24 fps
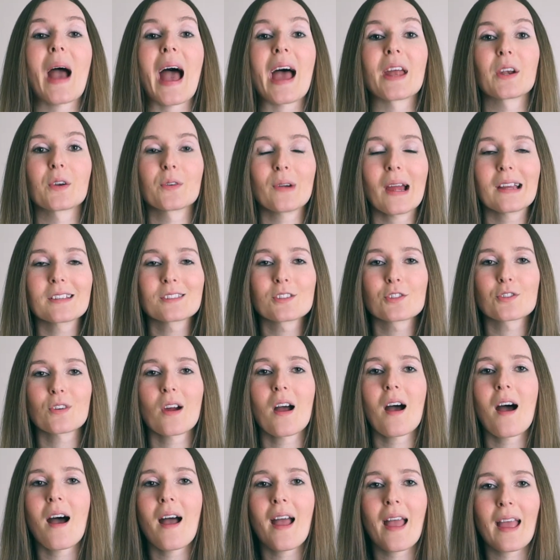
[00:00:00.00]
at a
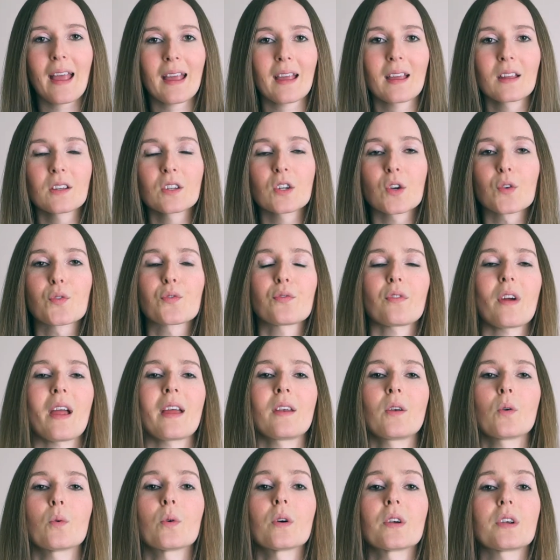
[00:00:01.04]
restaurant and your
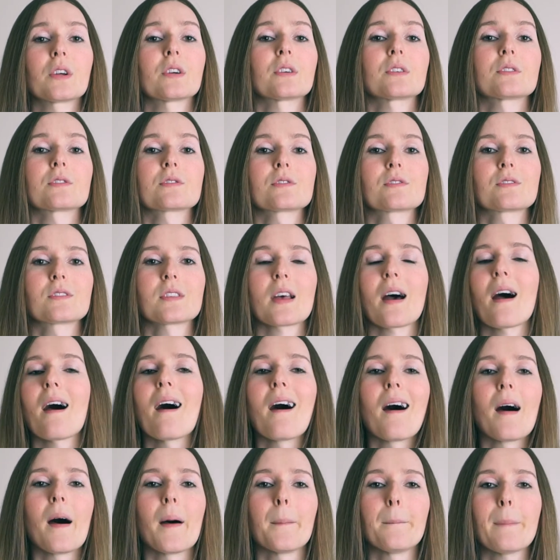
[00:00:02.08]
friend orders
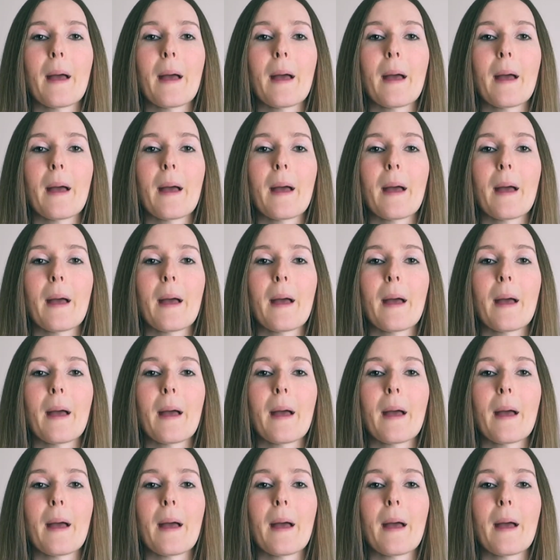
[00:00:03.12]
uh,